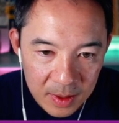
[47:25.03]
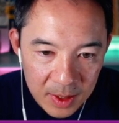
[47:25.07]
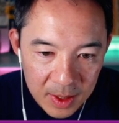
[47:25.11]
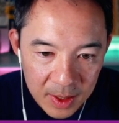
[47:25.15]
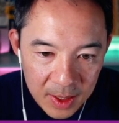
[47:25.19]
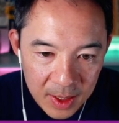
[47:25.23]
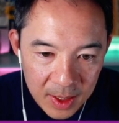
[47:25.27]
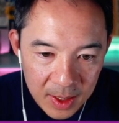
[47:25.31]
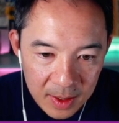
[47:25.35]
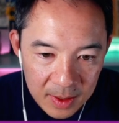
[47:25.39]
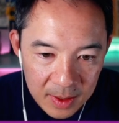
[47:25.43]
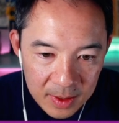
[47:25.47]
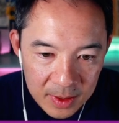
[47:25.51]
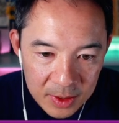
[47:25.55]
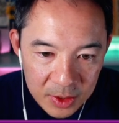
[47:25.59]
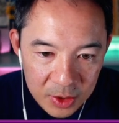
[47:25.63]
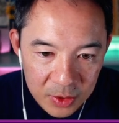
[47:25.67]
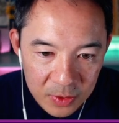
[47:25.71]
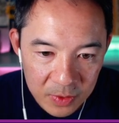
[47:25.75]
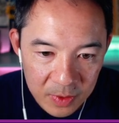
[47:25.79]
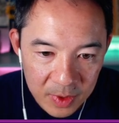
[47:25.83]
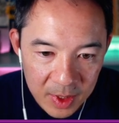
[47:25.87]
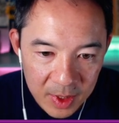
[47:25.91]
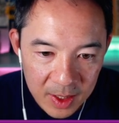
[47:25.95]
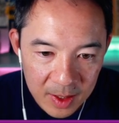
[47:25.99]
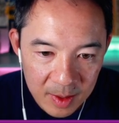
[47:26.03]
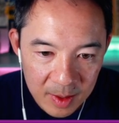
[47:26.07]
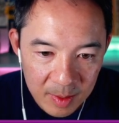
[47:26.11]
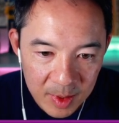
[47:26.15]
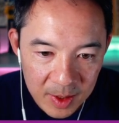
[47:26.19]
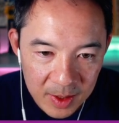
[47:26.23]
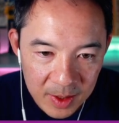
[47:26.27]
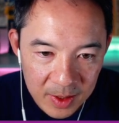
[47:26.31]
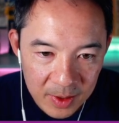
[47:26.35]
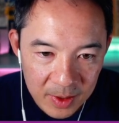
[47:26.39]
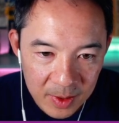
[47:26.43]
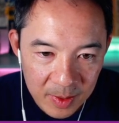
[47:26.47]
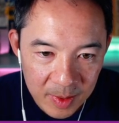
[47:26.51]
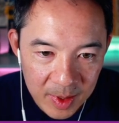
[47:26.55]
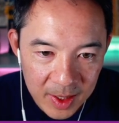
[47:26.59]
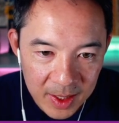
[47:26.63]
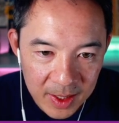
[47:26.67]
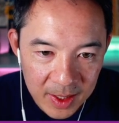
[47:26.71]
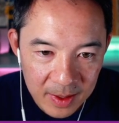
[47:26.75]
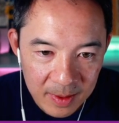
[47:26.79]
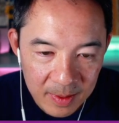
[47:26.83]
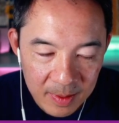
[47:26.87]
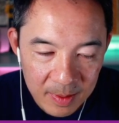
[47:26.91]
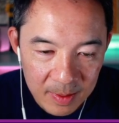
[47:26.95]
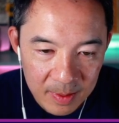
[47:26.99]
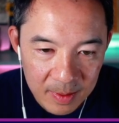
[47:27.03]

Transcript: I gotta shrink them a little bit.